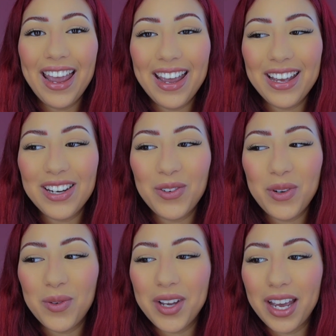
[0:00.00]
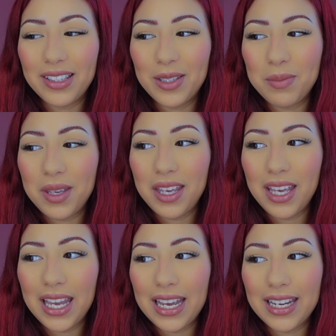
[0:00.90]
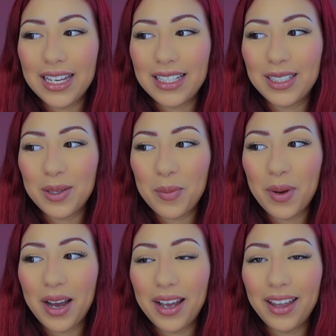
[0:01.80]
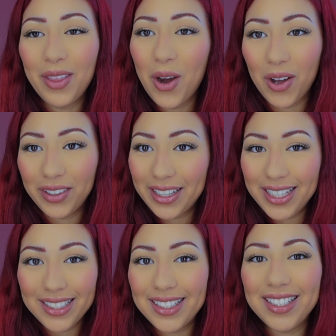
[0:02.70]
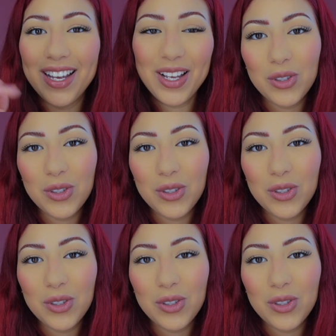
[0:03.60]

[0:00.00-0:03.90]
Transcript: and we will get to be in it by the holidays.